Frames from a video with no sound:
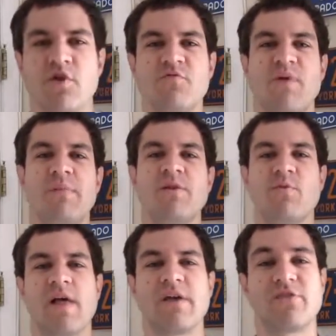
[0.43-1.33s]
you've probably
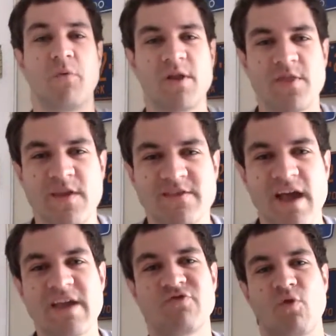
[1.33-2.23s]
realized that one of the things
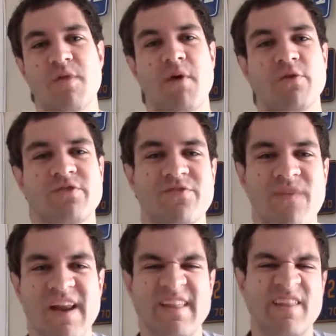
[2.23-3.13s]
I enjoy most is
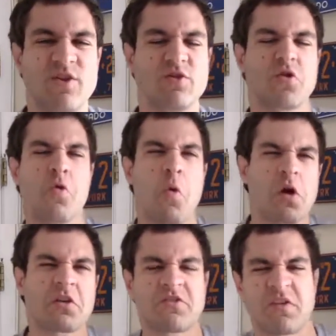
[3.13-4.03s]
finding little
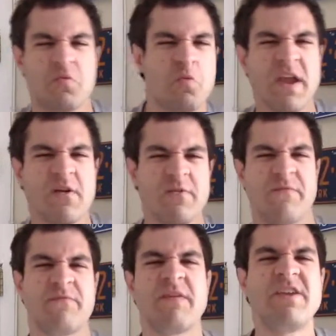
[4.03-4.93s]
quirks and weird
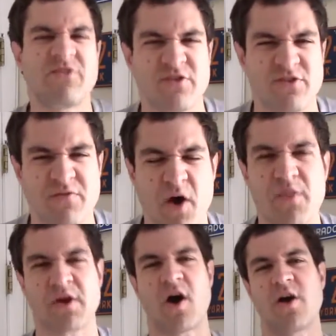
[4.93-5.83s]
features of all
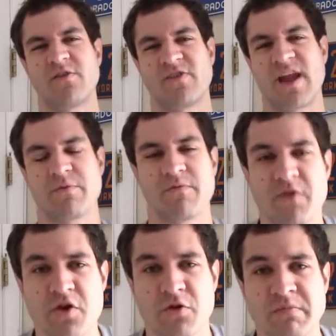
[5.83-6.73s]
the cars that I
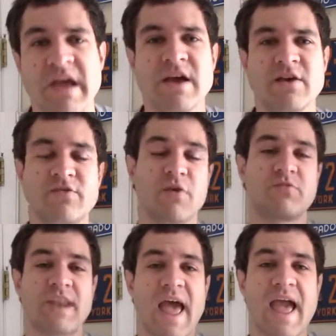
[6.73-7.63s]
review. So
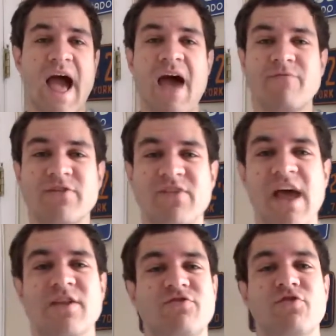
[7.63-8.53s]
today I've
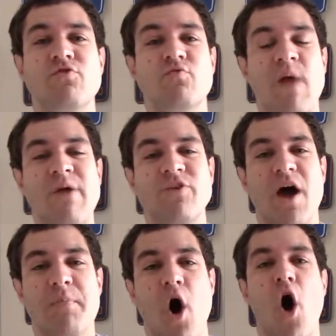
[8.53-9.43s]
decided to round
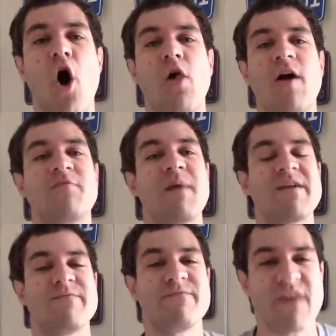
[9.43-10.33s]
up all of
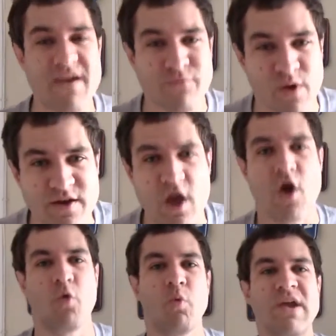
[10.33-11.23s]
my favorite
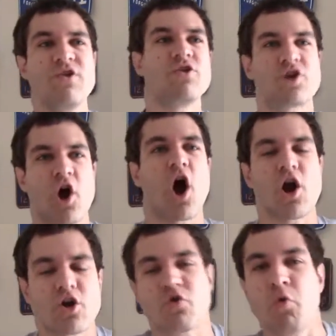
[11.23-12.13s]
weird
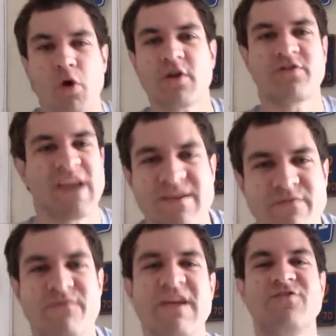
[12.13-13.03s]
car quirks and
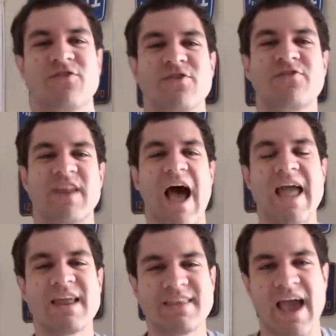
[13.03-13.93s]
features that I
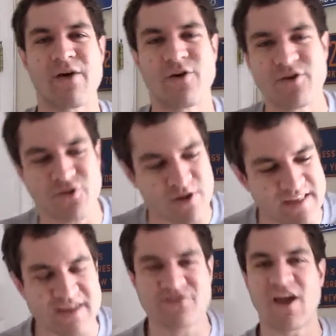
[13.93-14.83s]
encountered during
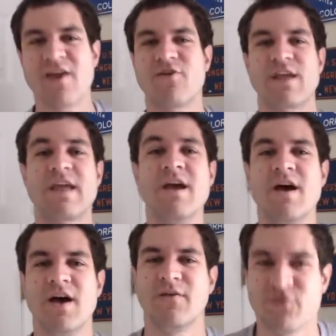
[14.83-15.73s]
the entirety
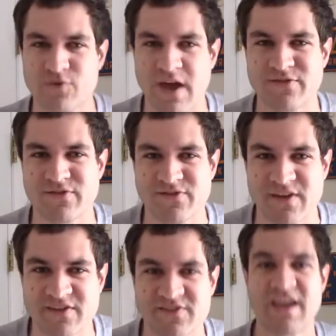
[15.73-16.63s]
of
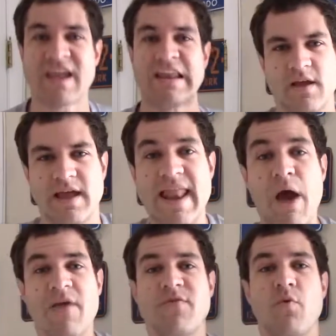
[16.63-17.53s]
2016.
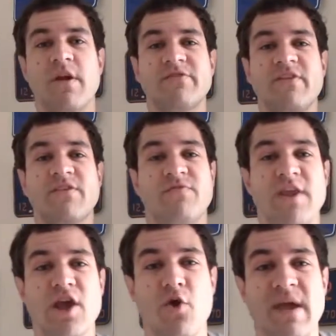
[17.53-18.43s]
Now, if you want to see this
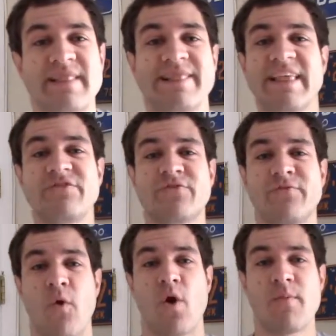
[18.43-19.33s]
video in list
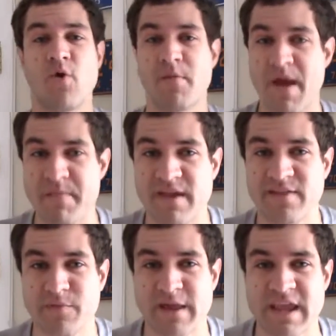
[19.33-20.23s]
form, where it might be a
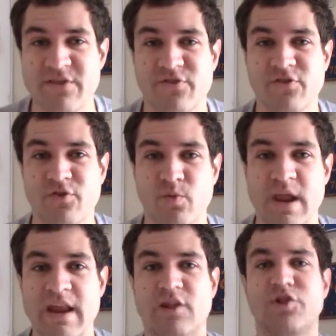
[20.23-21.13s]
little bit easier to
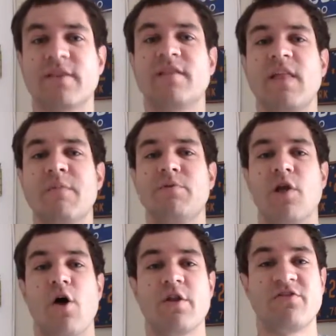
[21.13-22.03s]
read, click the link
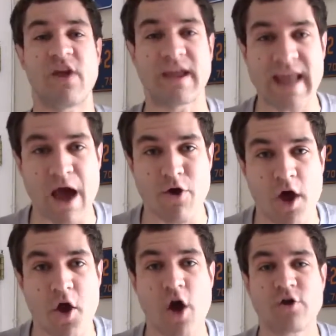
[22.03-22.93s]
below to check it out
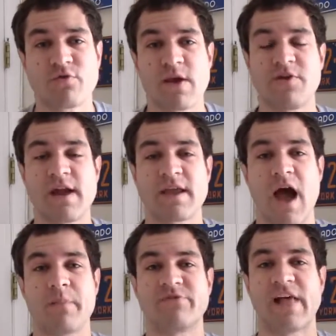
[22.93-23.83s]
on
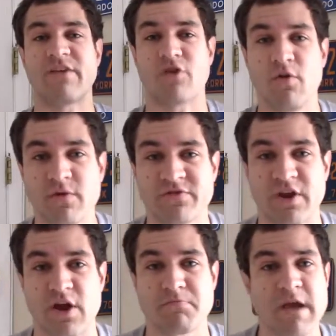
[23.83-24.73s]

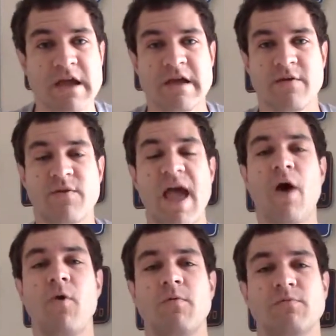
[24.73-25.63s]
autotrader.com/oversteer. For
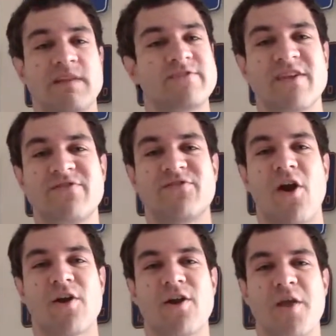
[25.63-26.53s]
now, let's get
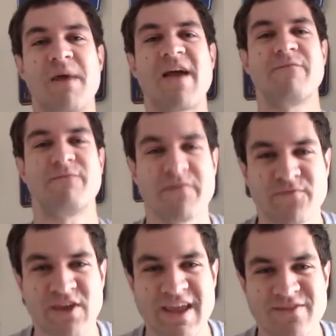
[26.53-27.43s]
started on my
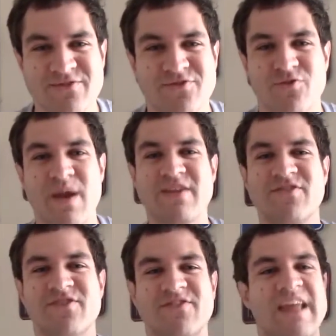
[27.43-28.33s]
15
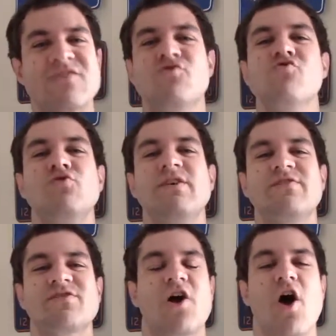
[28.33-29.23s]
strangest and
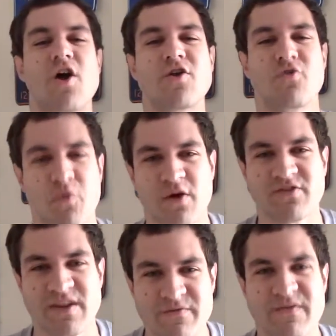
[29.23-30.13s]
coolest car
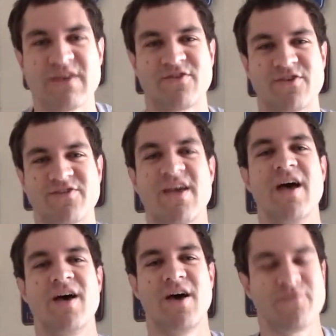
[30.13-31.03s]
quirks and features
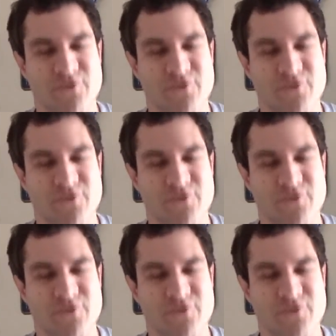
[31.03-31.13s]
of